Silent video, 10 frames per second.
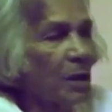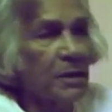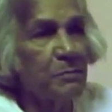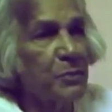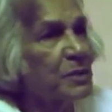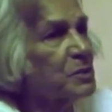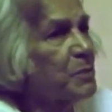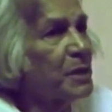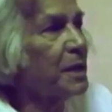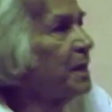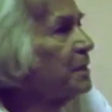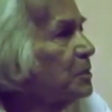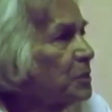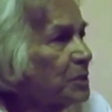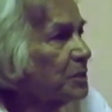I am not impressed by
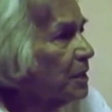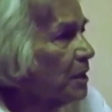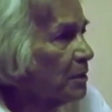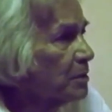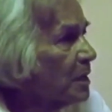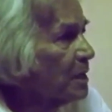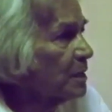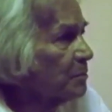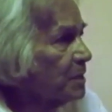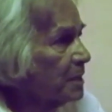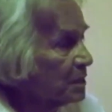anything they are telling